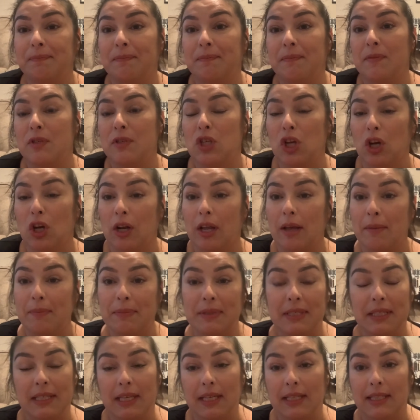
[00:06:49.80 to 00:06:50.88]

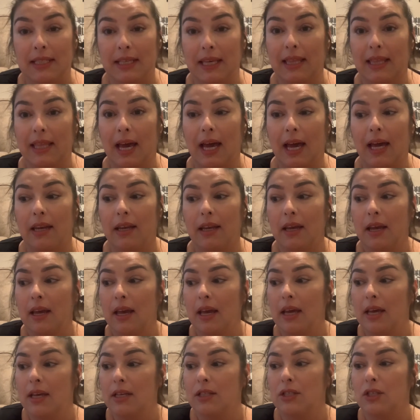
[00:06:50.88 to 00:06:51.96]
turnips, things like that.
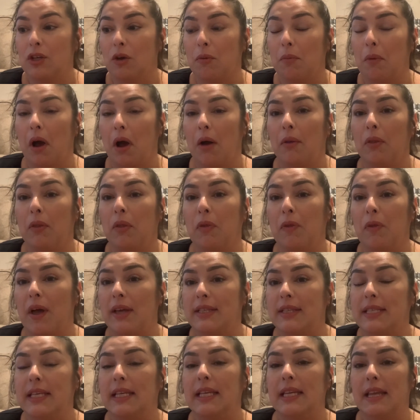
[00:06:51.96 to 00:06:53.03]
So a
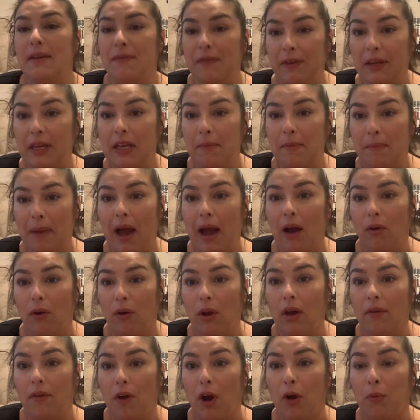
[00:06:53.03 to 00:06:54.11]
significant amount
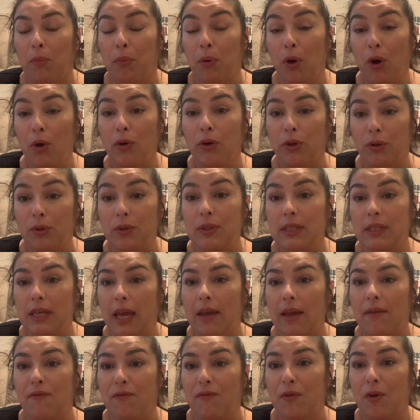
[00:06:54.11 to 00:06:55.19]
of our produce
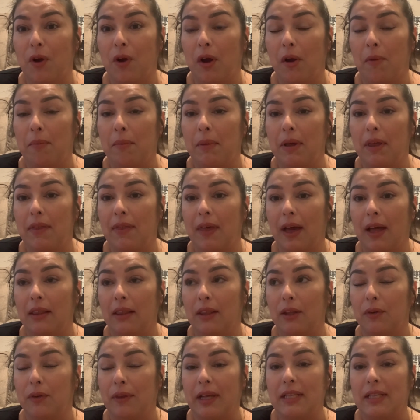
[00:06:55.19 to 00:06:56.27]
came from
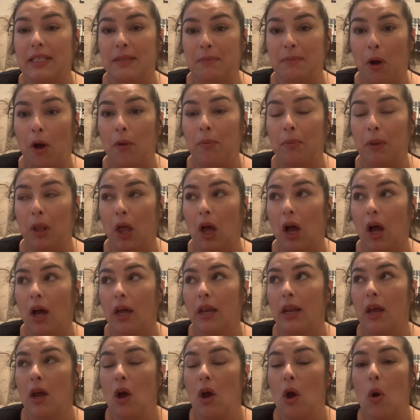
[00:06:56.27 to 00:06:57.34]
that small plot,
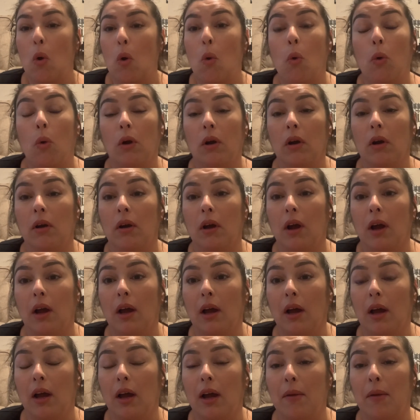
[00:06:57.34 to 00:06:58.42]
or
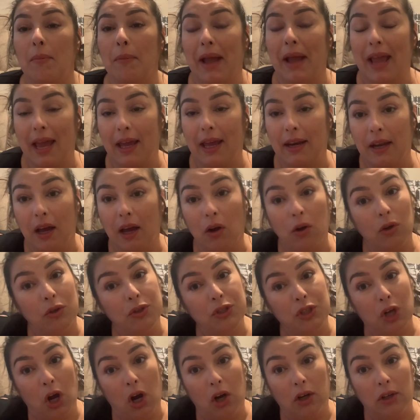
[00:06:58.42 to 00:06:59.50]
my aunt and uncle's
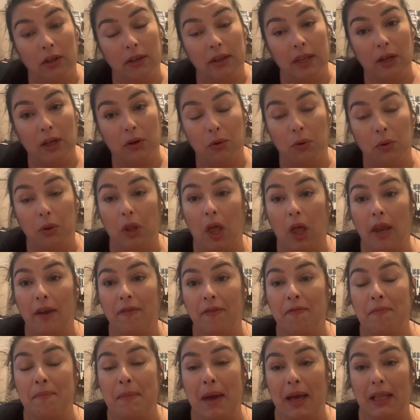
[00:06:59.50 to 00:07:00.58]
garden that grew a lot
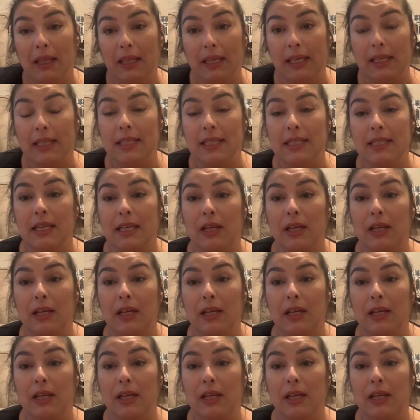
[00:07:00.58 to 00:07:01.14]
of melons and